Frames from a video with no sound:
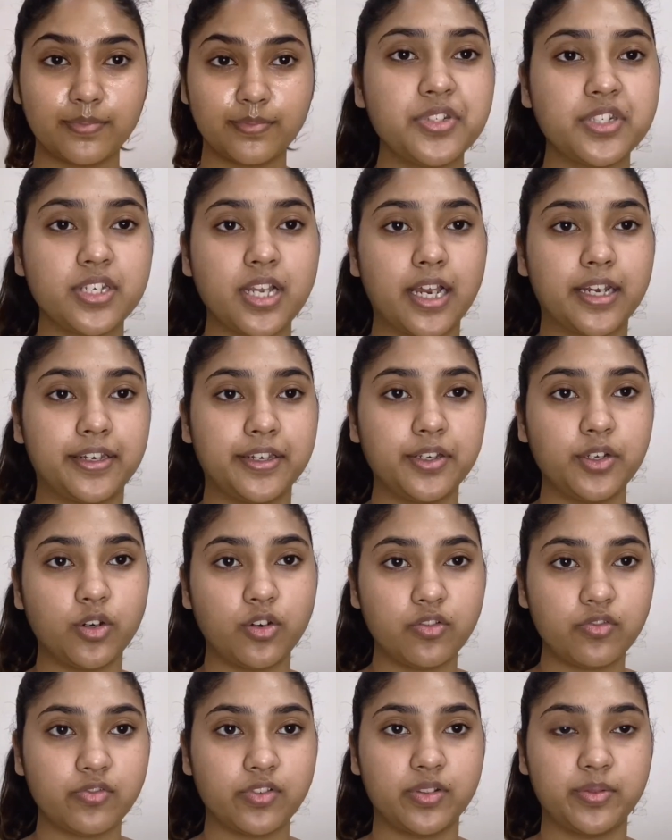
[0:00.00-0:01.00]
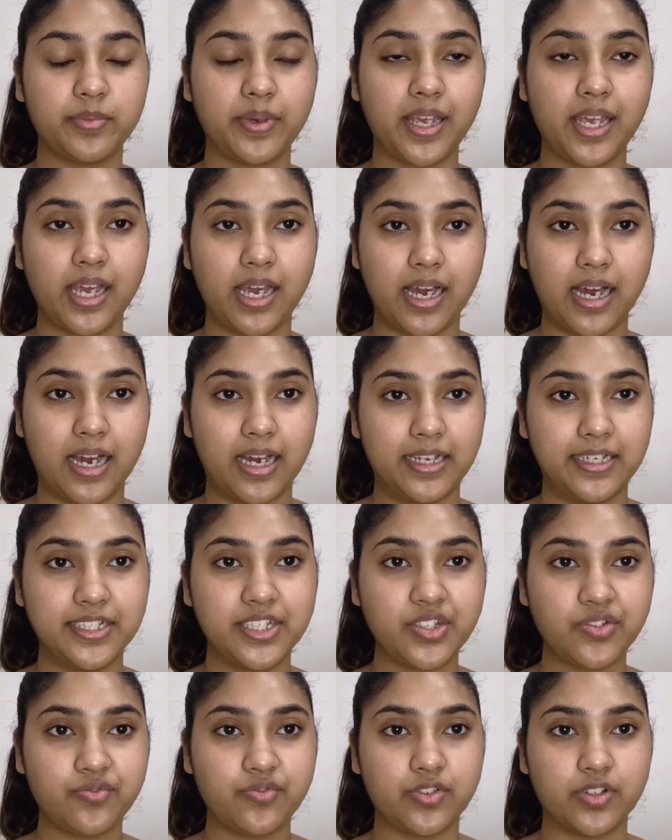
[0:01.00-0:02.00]
Starting off with my
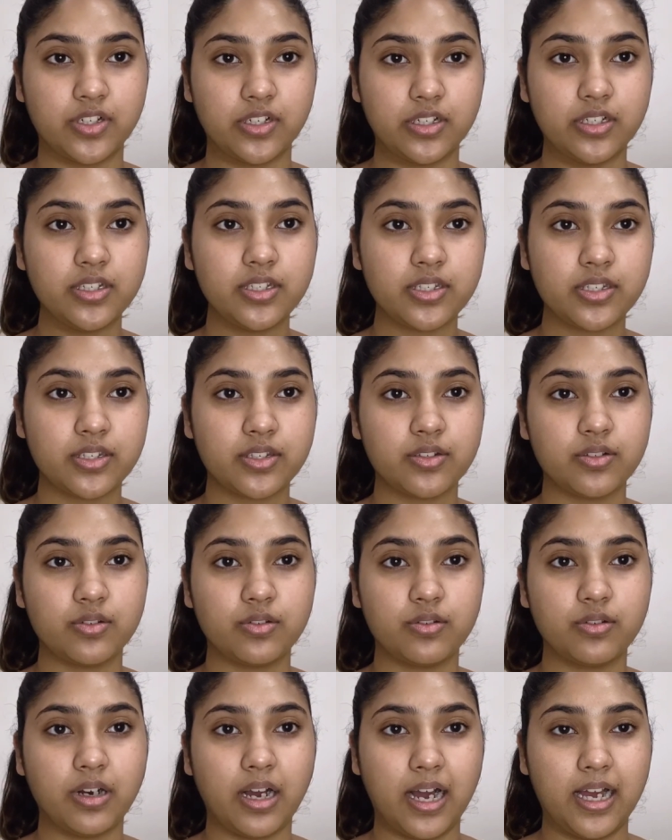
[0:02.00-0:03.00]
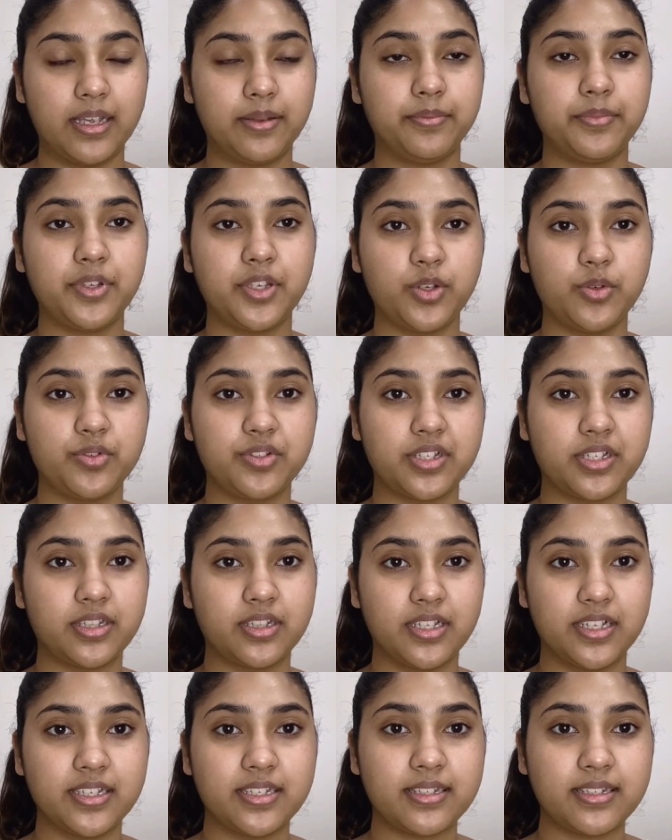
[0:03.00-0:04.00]
eyes first, so I'm using
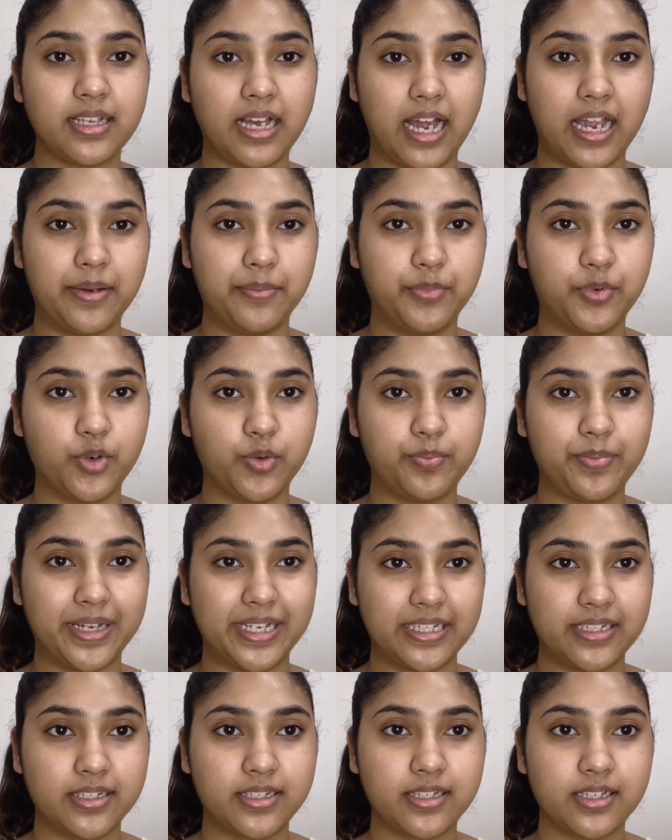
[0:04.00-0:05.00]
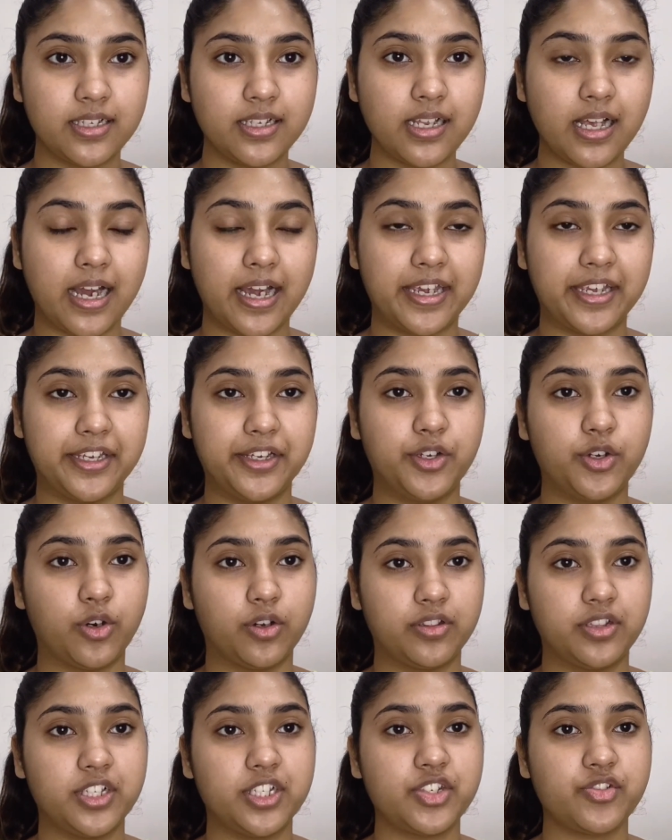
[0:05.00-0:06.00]
this eyebrow pencil. I
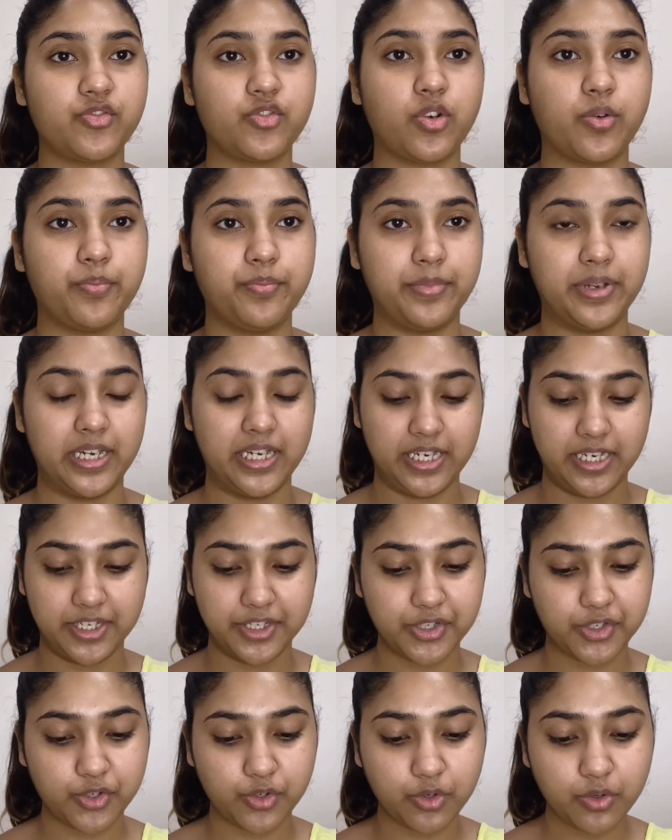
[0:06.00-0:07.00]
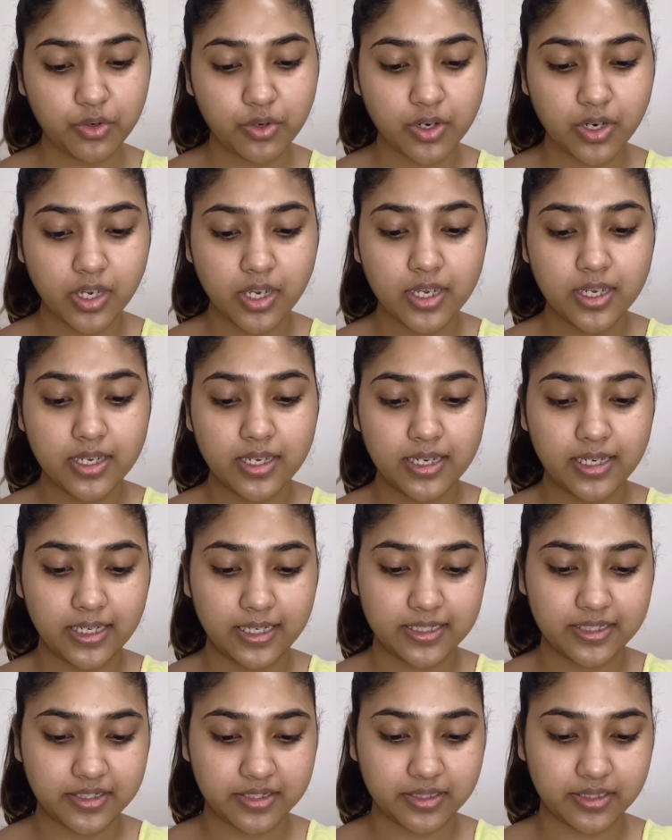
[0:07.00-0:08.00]
got this from Eyeshadow.
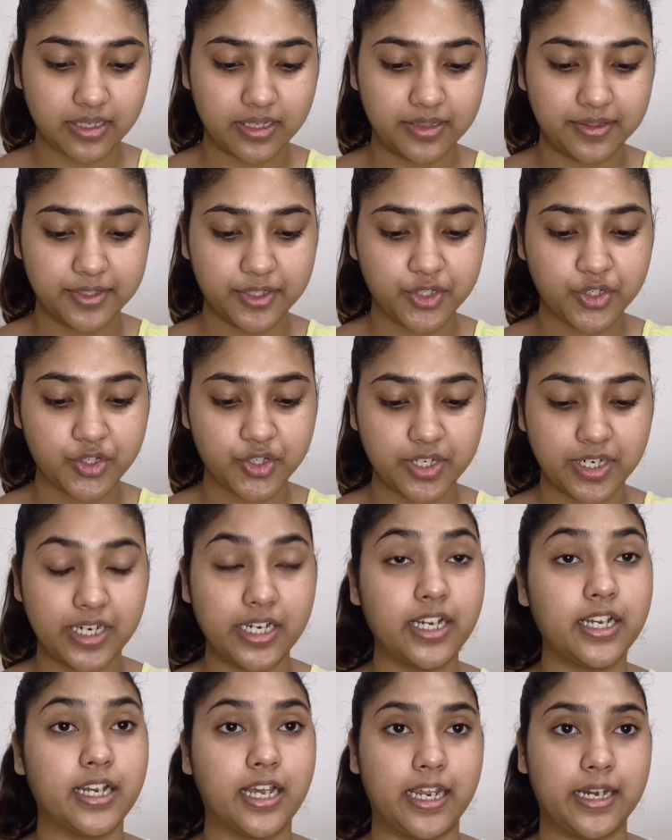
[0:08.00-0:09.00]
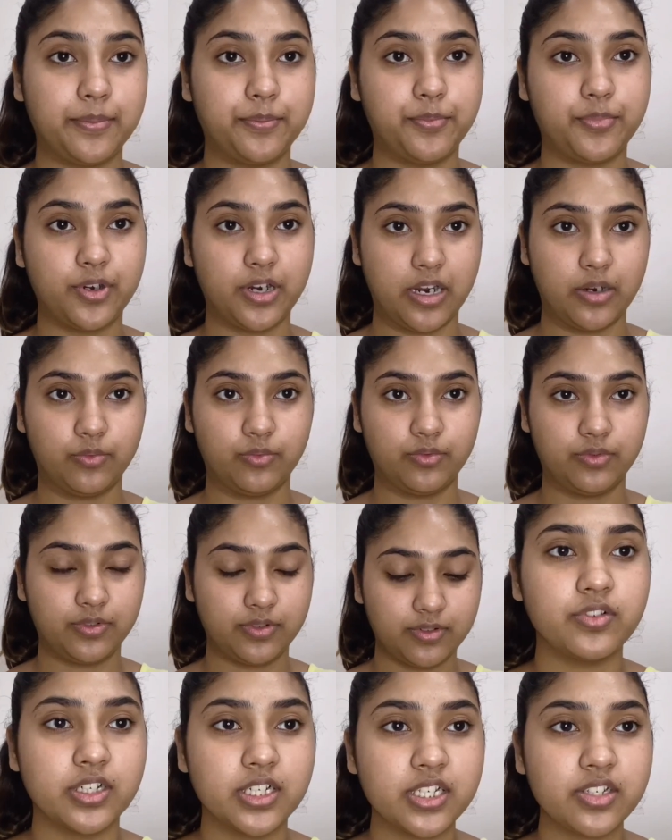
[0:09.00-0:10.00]
It's in the shade light brown.
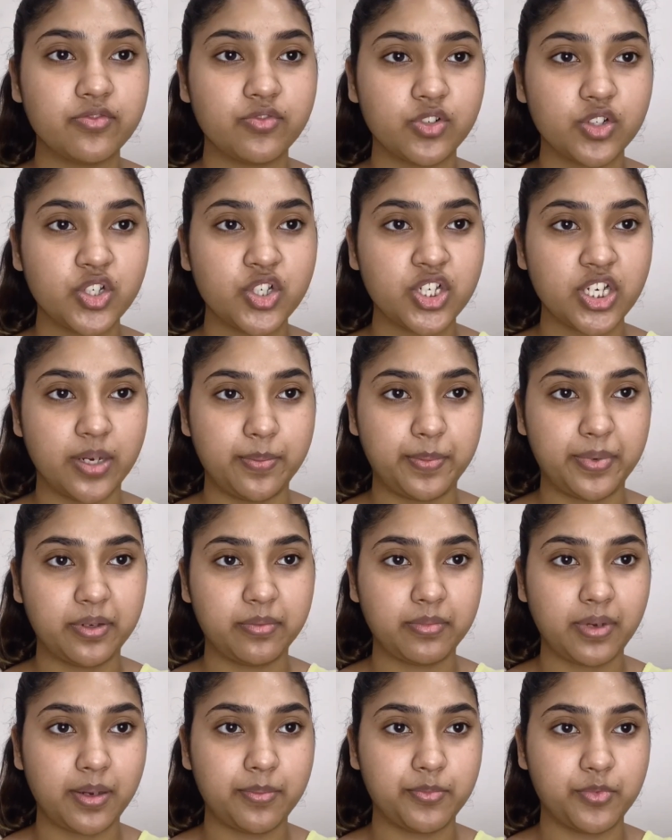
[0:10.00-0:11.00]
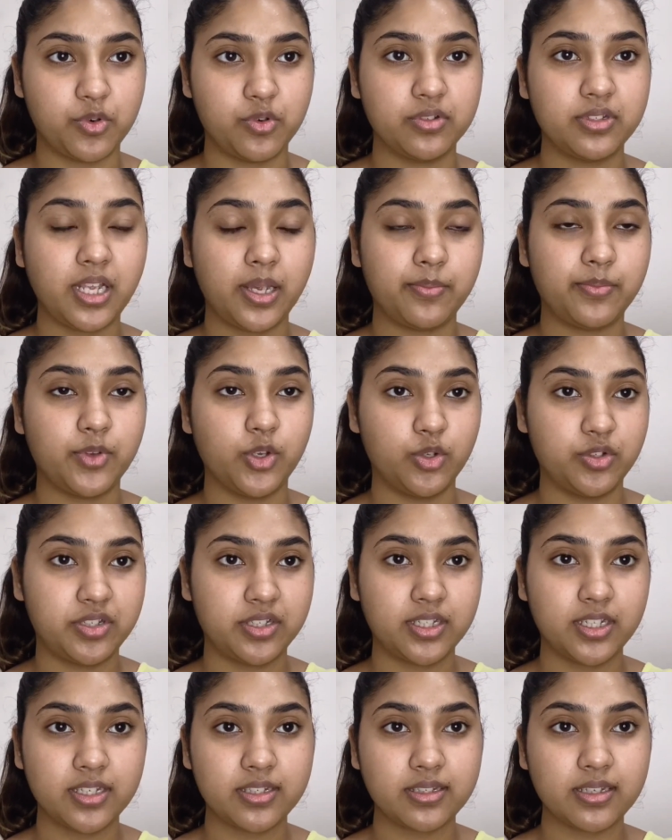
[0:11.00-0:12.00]
First, for shaping my brows, I'm
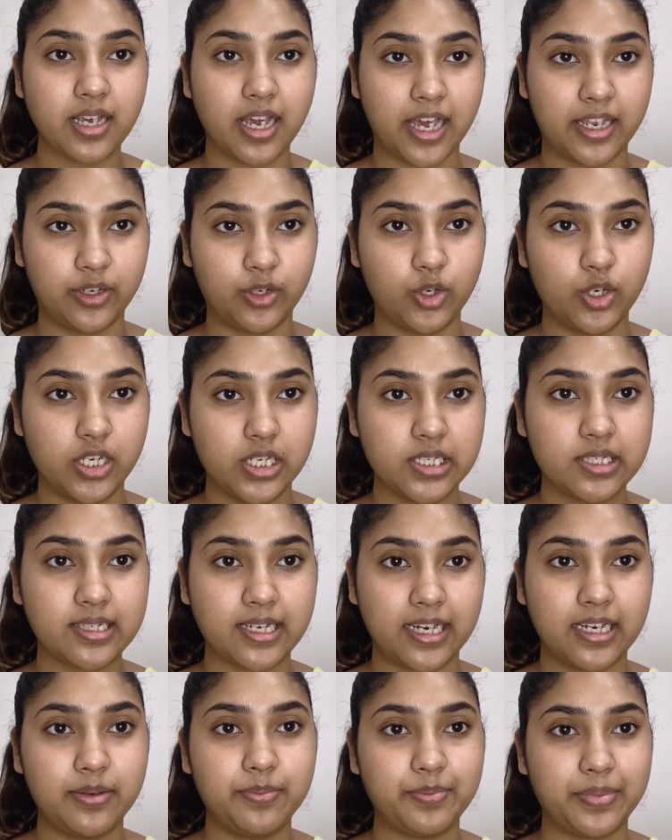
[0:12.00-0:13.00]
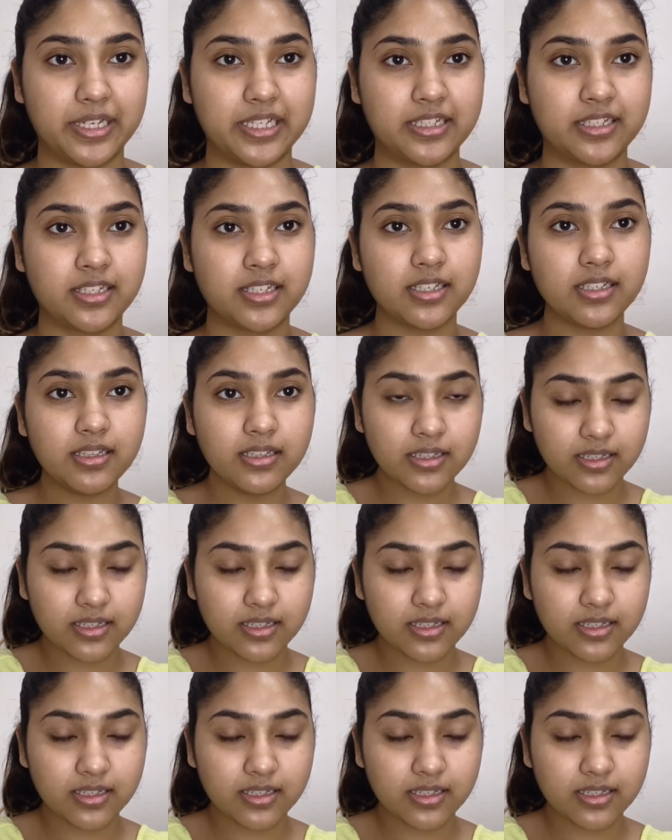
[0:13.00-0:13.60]
using this angular side pencil.